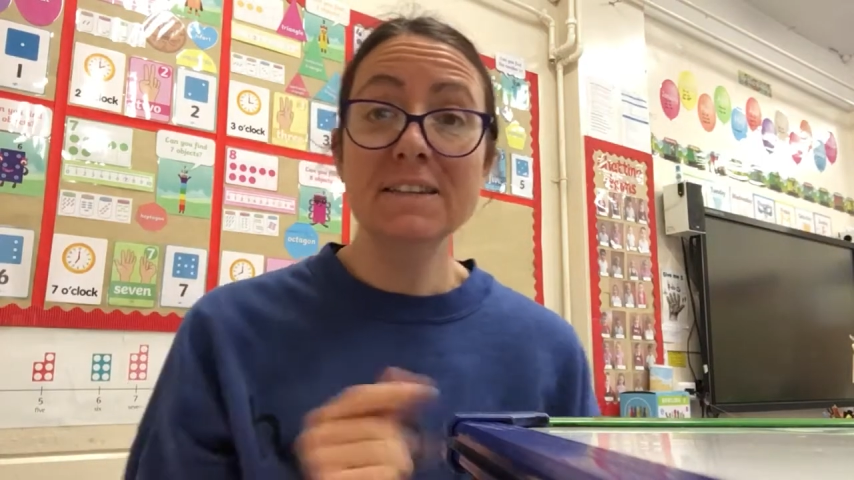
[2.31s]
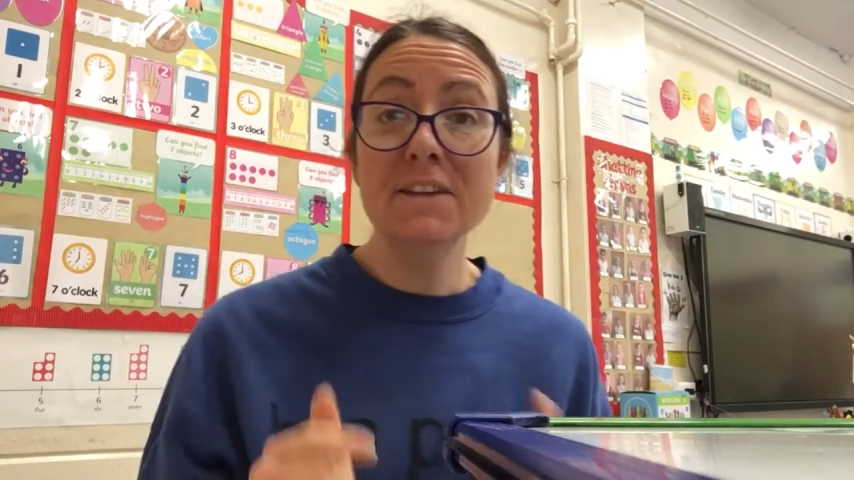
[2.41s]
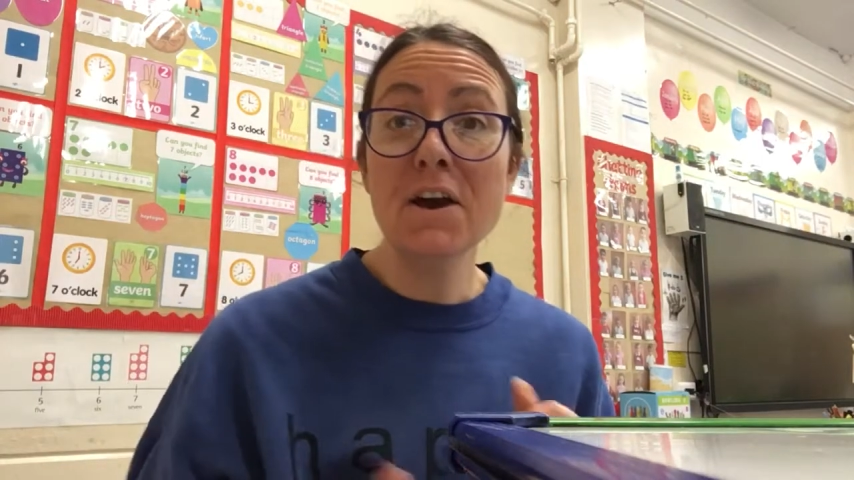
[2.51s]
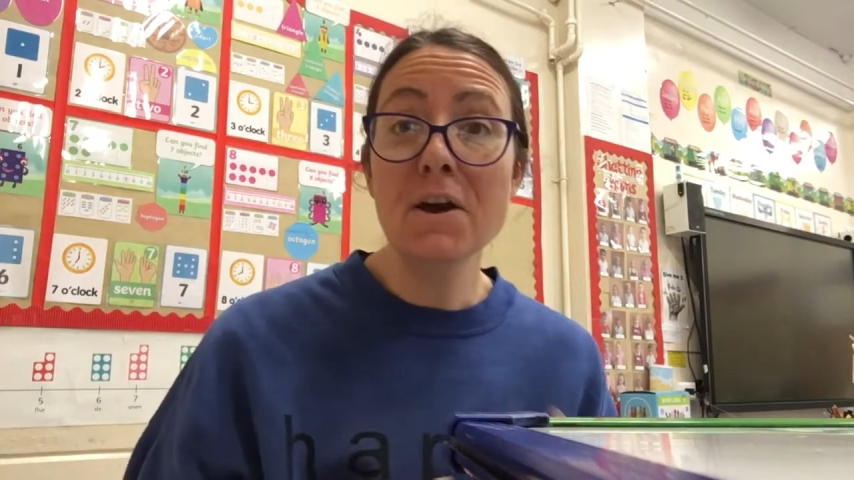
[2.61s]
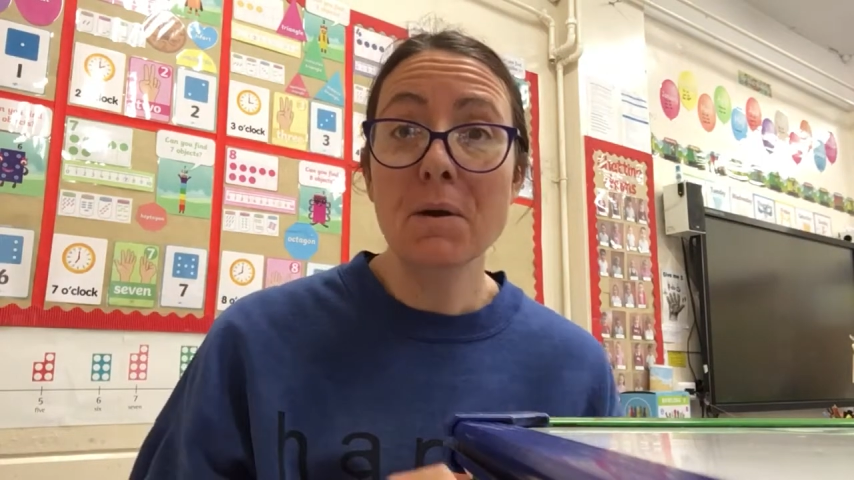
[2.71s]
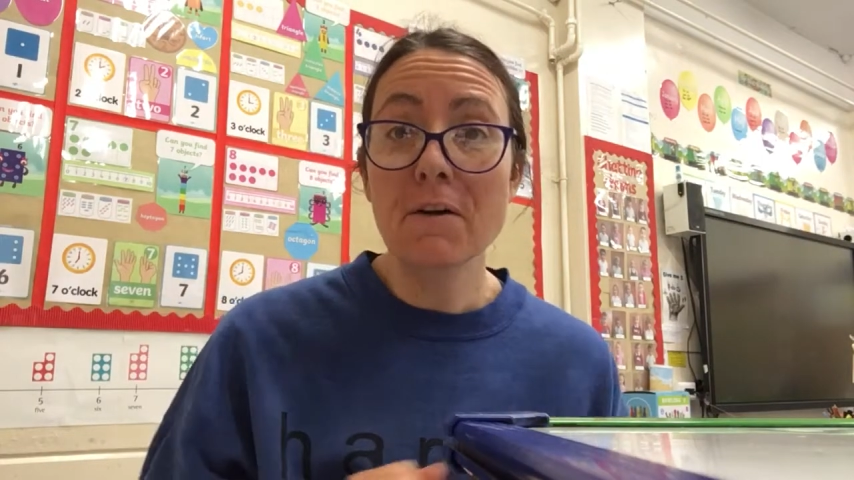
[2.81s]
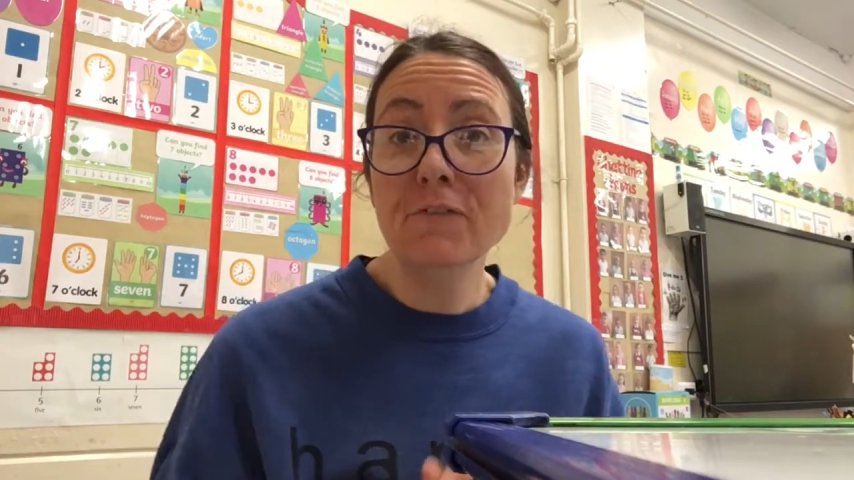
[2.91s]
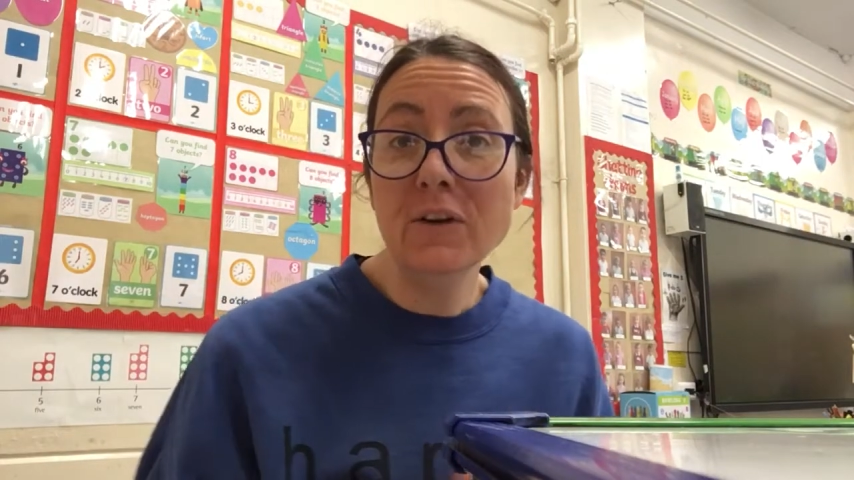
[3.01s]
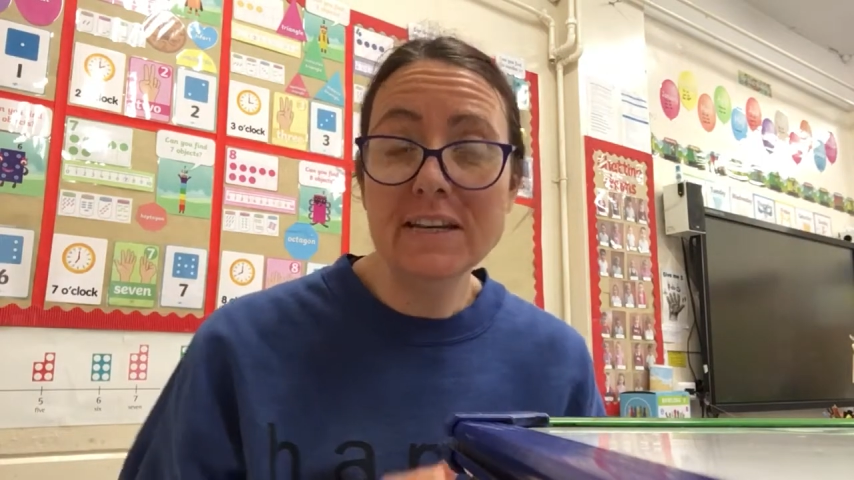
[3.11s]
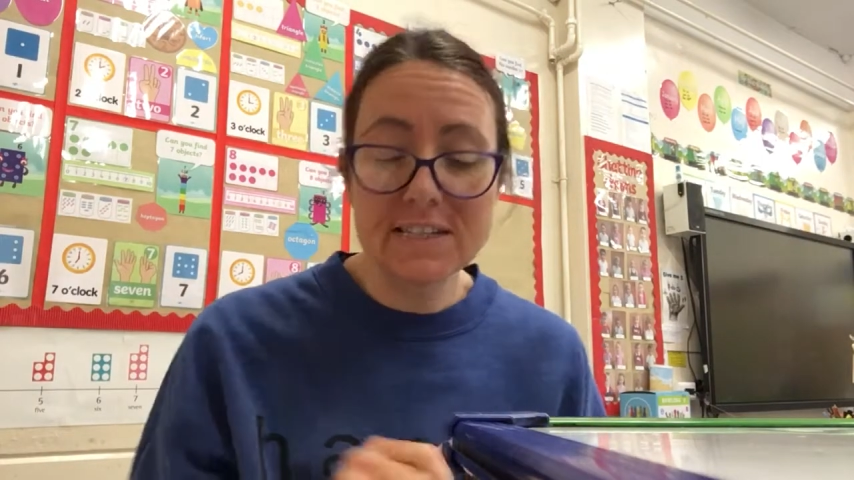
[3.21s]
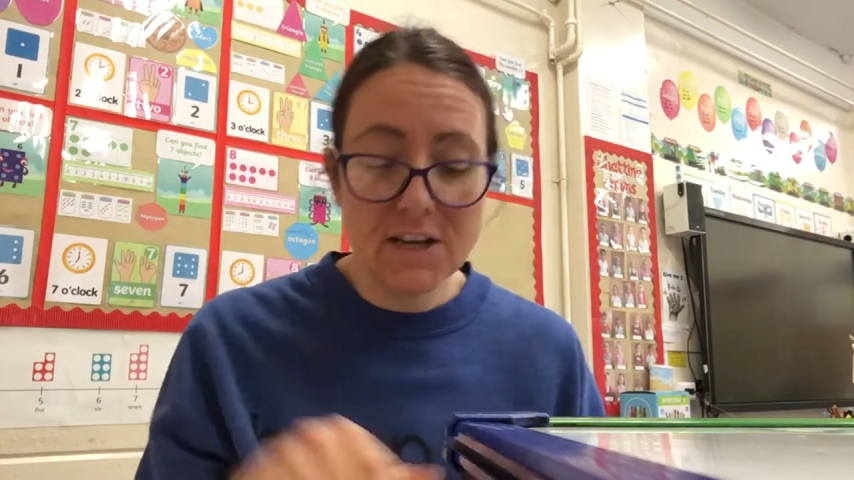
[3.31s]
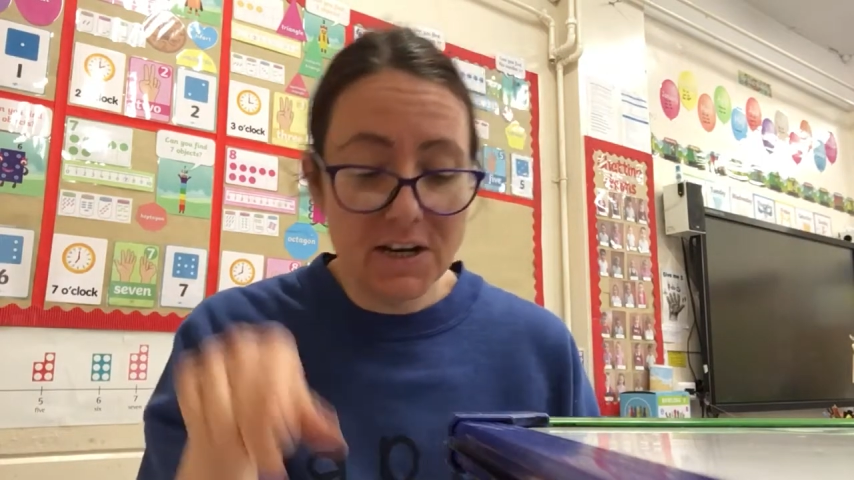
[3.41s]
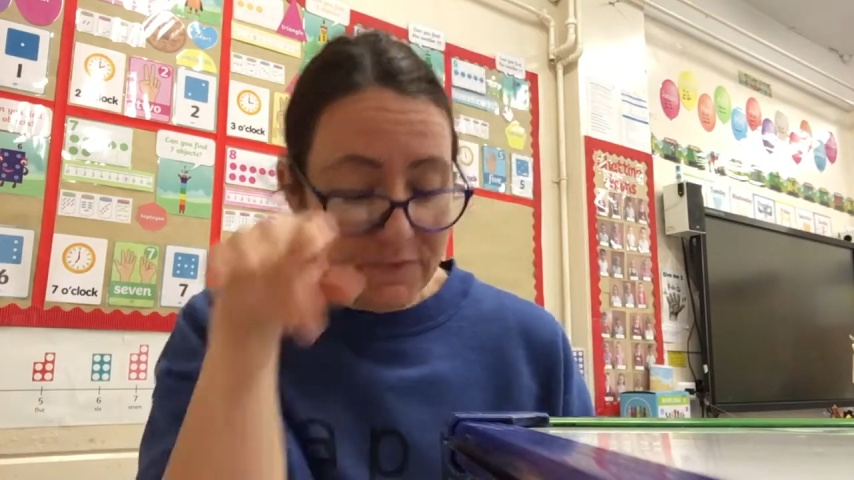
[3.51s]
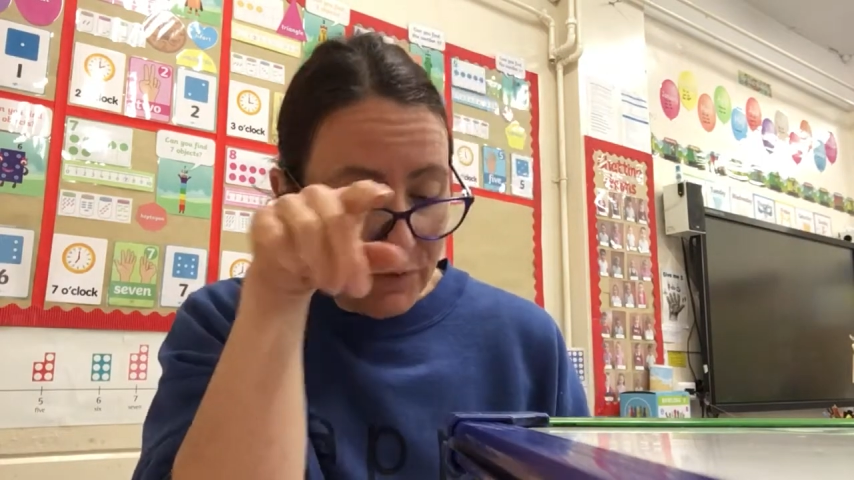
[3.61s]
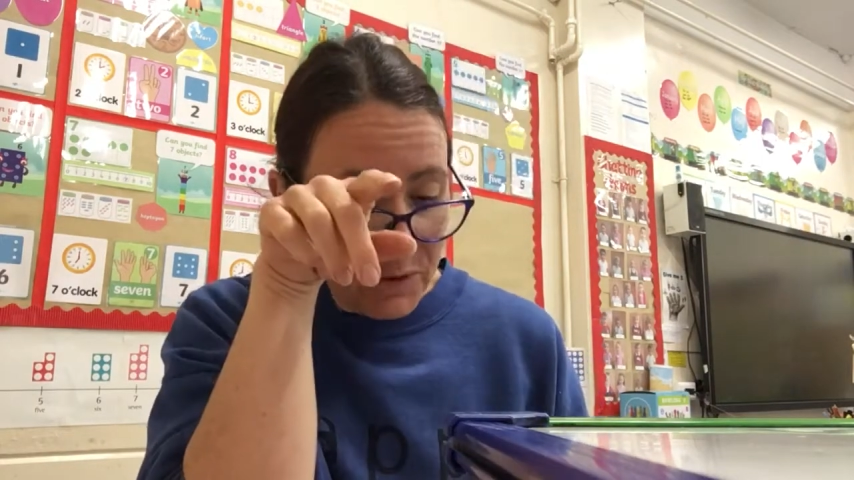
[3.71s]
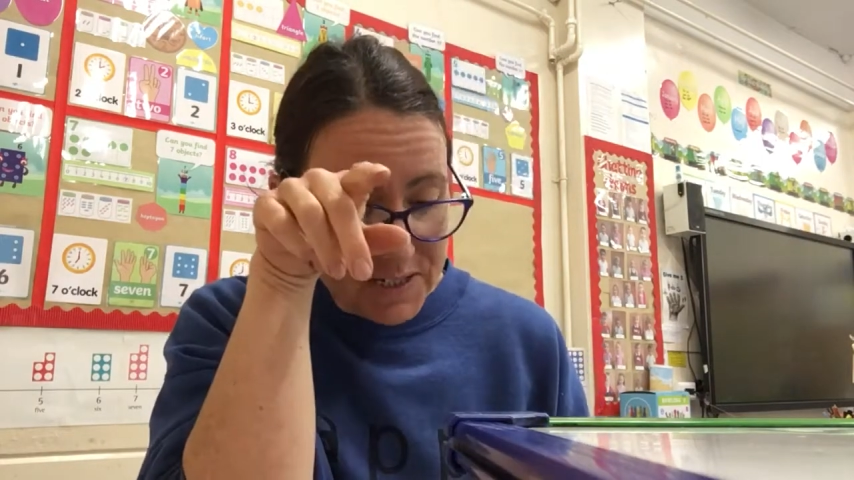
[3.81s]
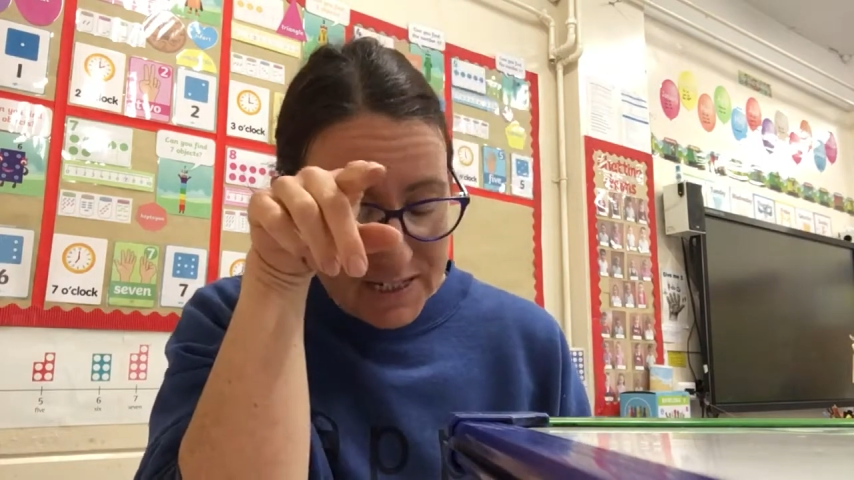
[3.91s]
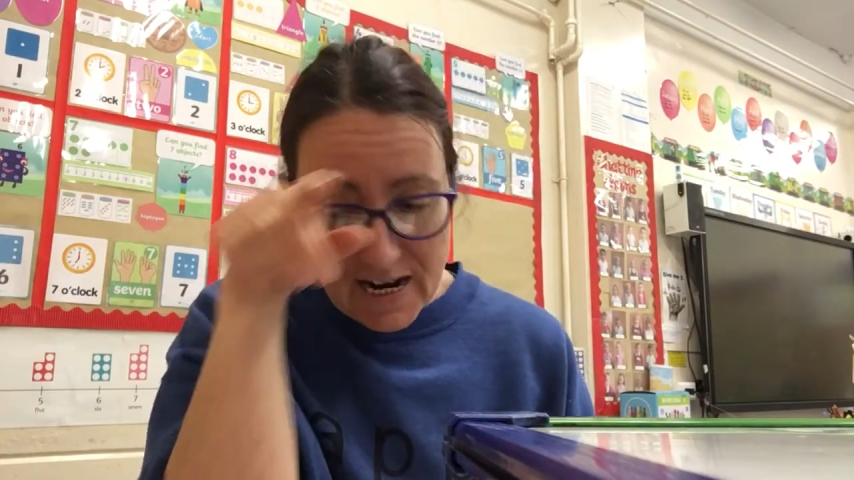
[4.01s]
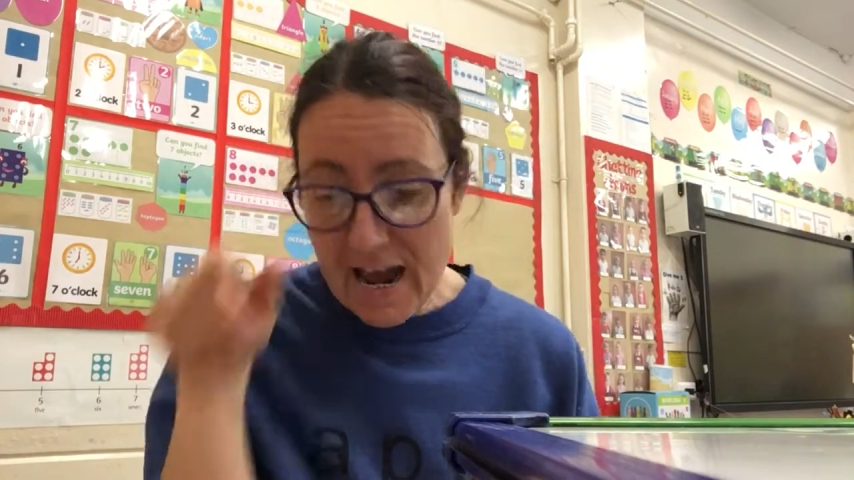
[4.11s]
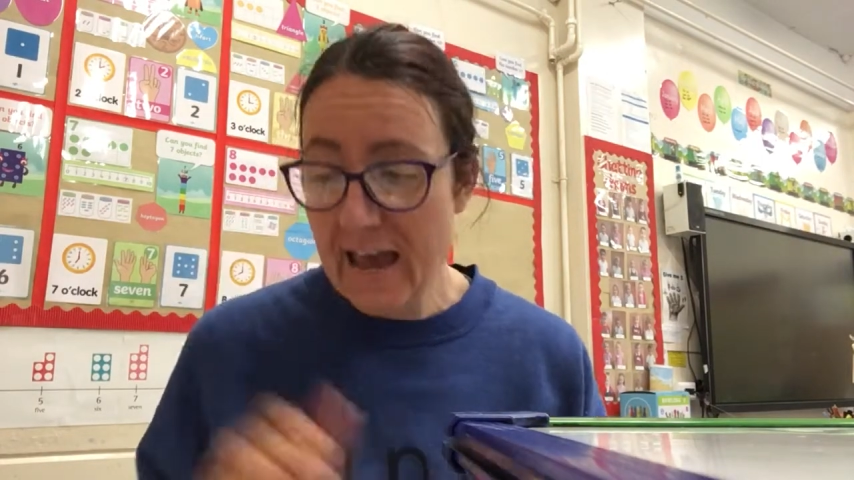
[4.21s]
So, our phonics learning for
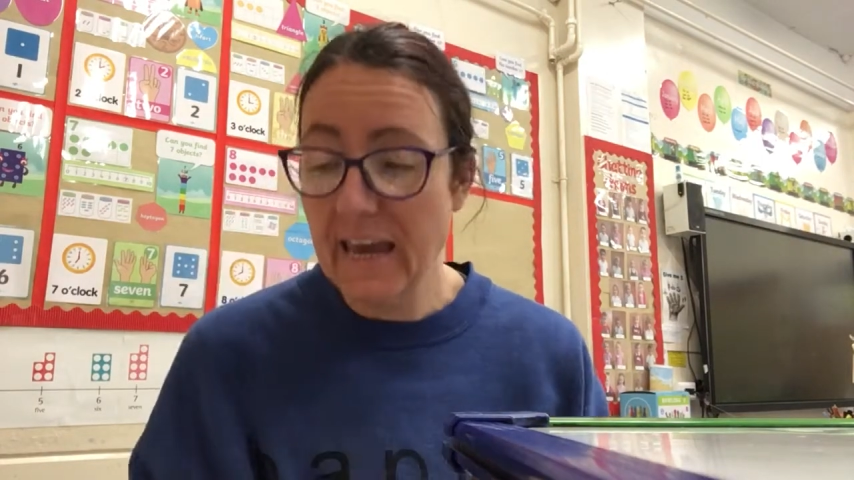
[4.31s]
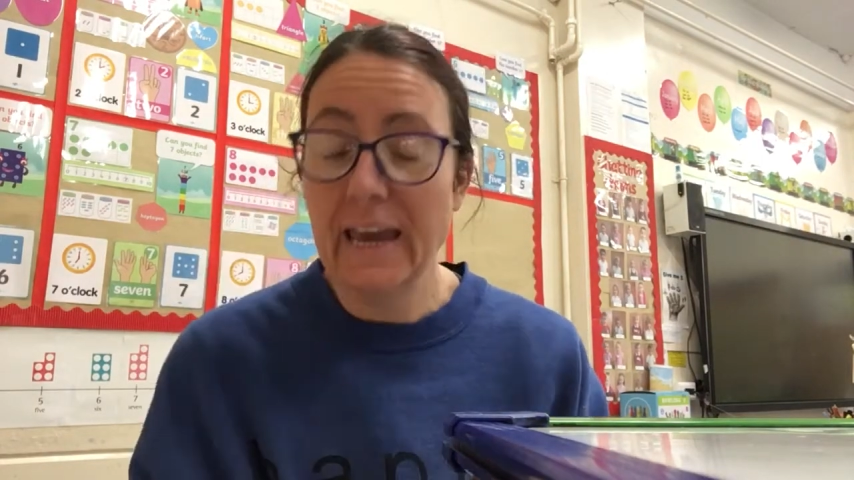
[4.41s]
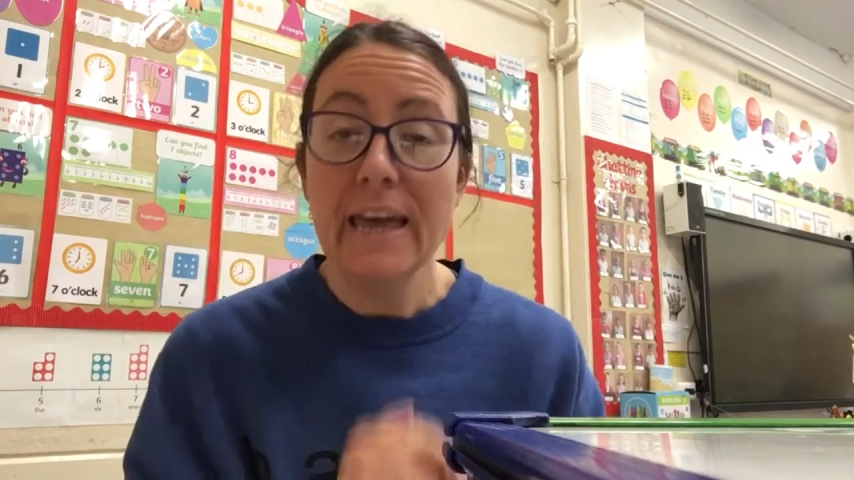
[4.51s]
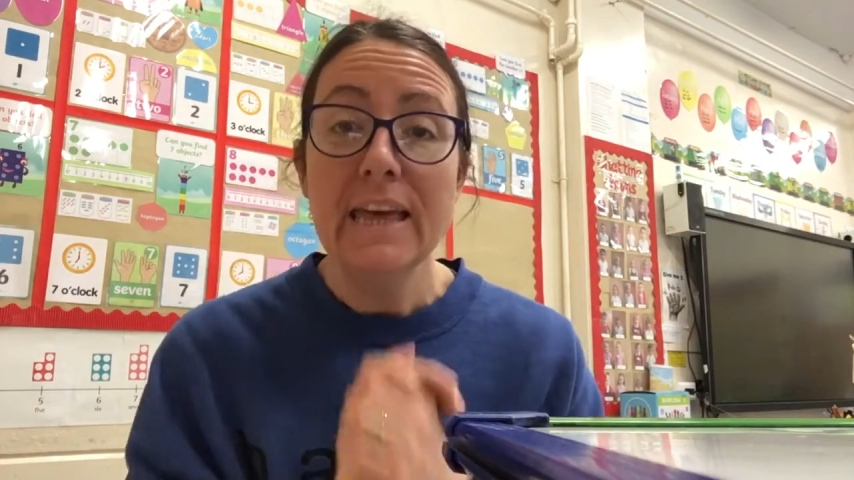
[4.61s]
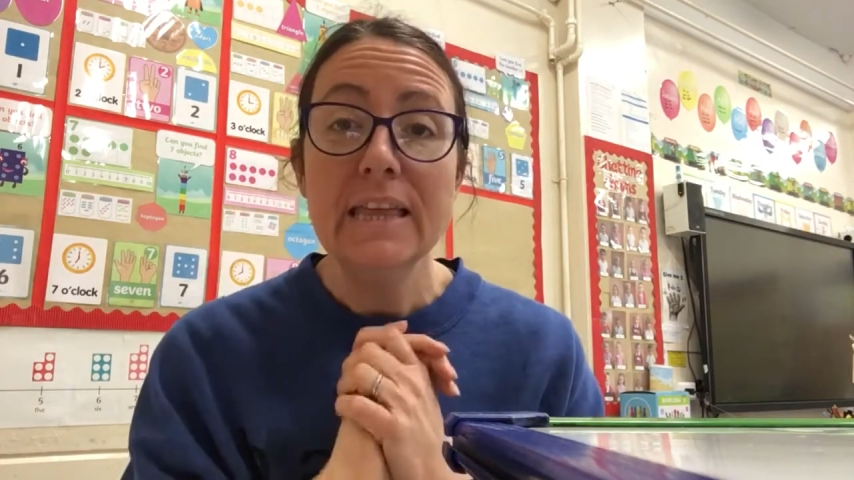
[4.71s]
today.